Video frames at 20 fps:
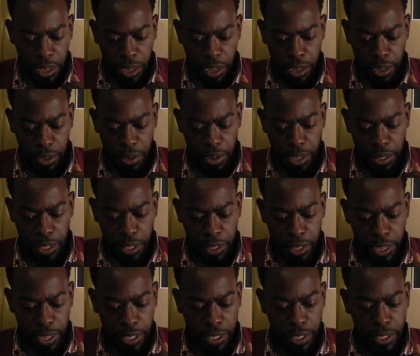Another
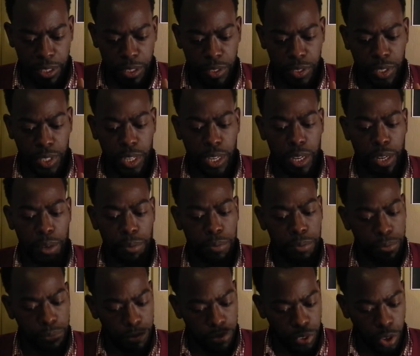thing is,
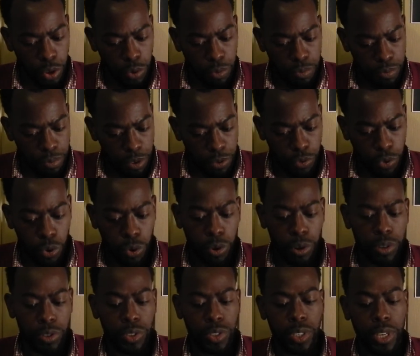so of
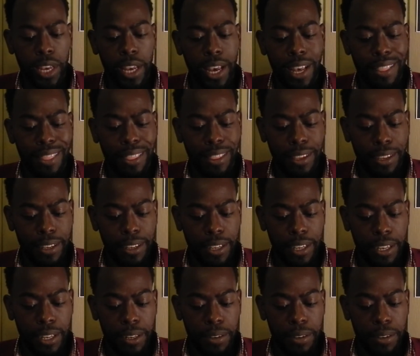course, at the